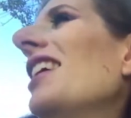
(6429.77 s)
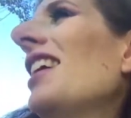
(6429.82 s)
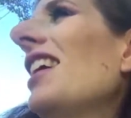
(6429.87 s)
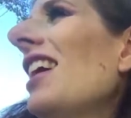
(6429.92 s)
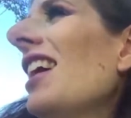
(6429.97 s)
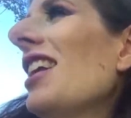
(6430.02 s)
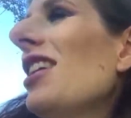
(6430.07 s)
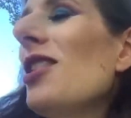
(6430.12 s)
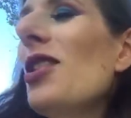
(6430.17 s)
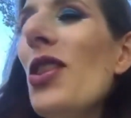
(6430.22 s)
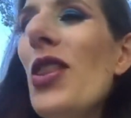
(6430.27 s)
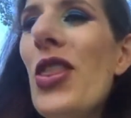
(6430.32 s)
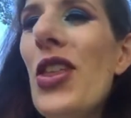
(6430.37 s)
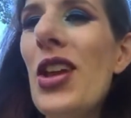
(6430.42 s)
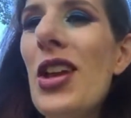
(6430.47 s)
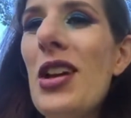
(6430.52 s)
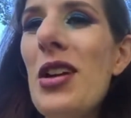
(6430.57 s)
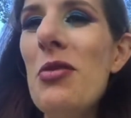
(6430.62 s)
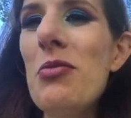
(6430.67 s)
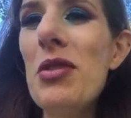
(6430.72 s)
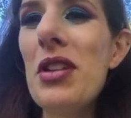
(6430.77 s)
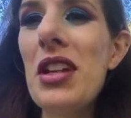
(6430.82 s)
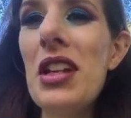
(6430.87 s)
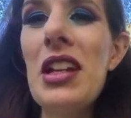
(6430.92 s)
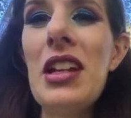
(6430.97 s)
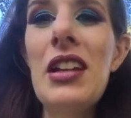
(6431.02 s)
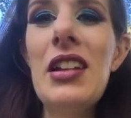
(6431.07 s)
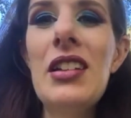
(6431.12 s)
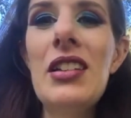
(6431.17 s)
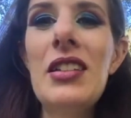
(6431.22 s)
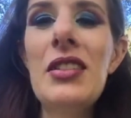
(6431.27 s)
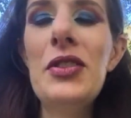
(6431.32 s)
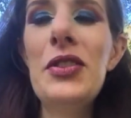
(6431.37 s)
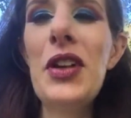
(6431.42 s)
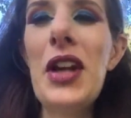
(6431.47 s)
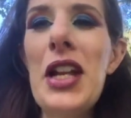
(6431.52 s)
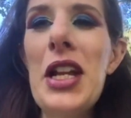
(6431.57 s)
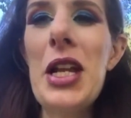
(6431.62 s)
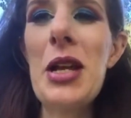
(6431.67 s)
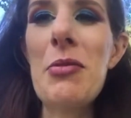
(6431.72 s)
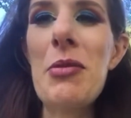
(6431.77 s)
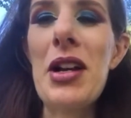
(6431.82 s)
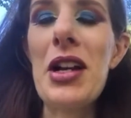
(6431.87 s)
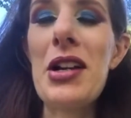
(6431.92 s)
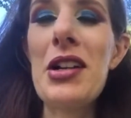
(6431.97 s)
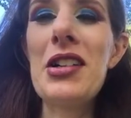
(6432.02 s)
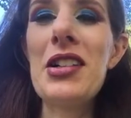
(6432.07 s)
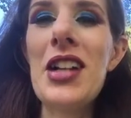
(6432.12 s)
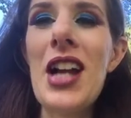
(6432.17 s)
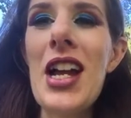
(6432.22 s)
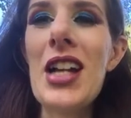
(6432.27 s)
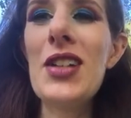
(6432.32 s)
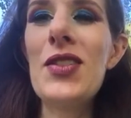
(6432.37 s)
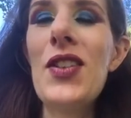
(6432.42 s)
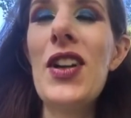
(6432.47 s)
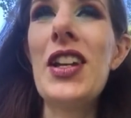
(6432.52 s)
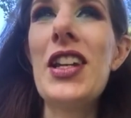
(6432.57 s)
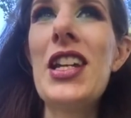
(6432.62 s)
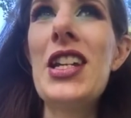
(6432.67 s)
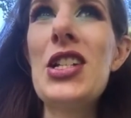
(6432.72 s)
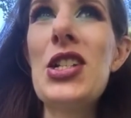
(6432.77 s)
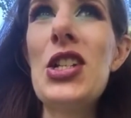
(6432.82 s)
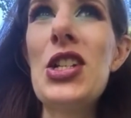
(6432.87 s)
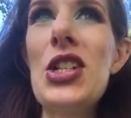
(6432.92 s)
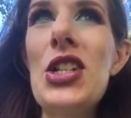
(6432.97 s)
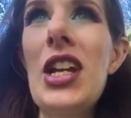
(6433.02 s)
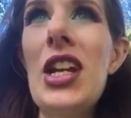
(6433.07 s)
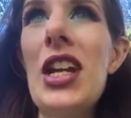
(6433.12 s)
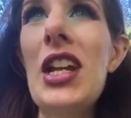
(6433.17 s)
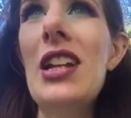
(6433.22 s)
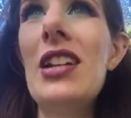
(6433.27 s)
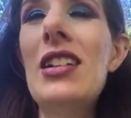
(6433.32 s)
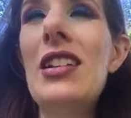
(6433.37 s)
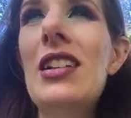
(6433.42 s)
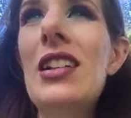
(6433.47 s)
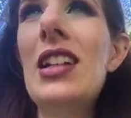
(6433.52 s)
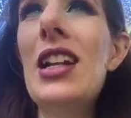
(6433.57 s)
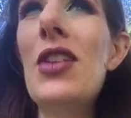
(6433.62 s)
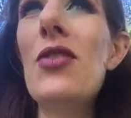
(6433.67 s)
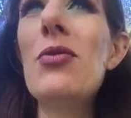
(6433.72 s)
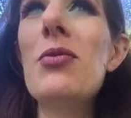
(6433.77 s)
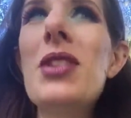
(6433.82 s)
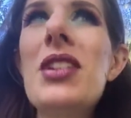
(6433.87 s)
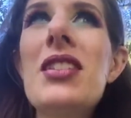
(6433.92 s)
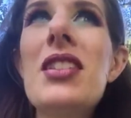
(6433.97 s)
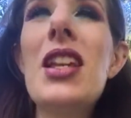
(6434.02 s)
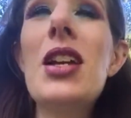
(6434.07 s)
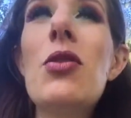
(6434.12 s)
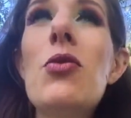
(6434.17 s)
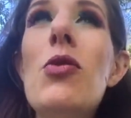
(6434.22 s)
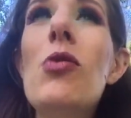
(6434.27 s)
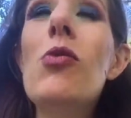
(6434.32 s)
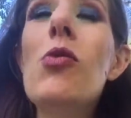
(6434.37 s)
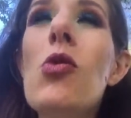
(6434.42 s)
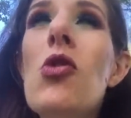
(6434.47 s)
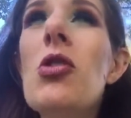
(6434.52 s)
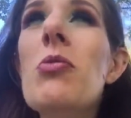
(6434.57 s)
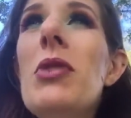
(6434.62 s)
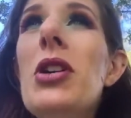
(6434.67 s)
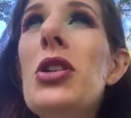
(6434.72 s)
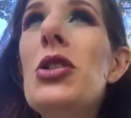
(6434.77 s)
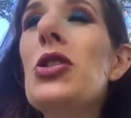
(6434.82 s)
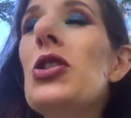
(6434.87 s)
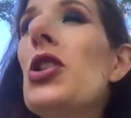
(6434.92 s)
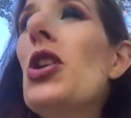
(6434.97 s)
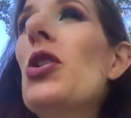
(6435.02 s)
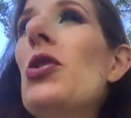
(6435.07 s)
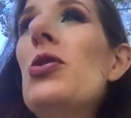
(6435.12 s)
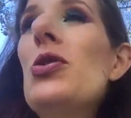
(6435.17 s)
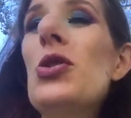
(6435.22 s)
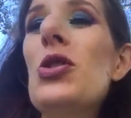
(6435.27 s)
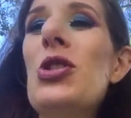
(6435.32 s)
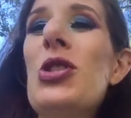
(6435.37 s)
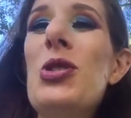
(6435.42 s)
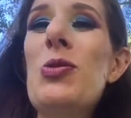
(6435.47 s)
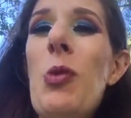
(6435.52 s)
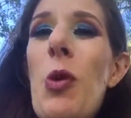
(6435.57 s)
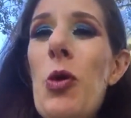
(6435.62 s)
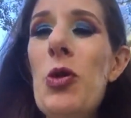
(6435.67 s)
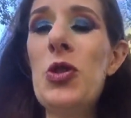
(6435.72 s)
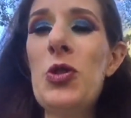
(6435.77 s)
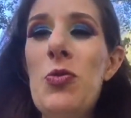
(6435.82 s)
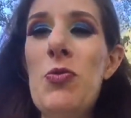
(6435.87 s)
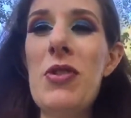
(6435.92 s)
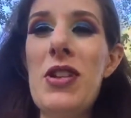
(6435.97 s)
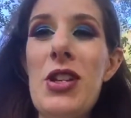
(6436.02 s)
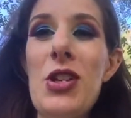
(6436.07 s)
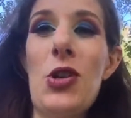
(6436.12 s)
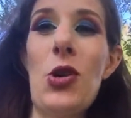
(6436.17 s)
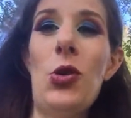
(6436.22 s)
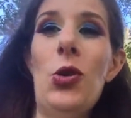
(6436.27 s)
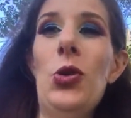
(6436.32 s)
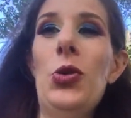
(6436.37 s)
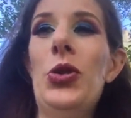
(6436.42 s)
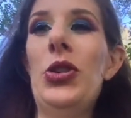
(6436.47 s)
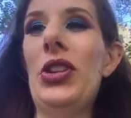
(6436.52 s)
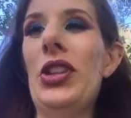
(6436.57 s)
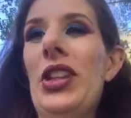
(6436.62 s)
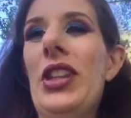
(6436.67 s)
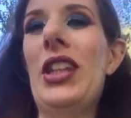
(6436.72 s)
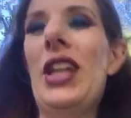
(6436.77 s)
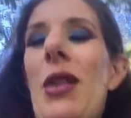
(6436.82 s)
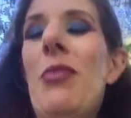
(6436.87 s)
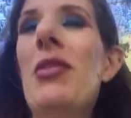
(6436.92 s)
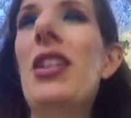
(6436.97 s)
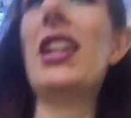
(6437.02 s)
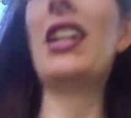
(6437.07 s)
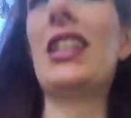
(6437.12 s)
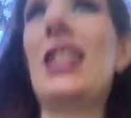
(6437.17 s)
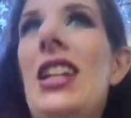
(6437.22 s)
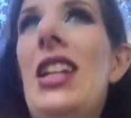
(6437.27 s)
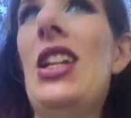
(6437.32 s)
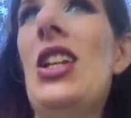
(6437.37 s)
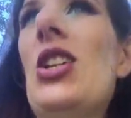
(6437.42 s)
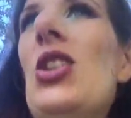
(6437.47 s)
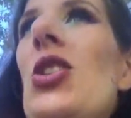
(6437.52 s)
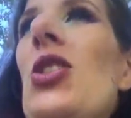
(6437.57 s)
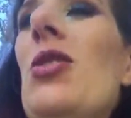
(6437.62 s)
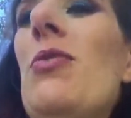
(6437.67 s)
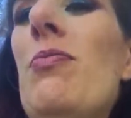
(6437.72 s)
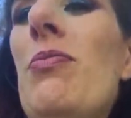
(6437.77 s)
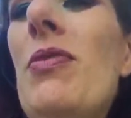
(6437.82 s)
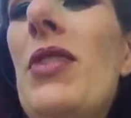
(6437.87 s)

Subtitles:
I don't think I'll be finding my correct foundation shade. And everybody's like, well, warm undertones are supposed to be golden. I'm like, no.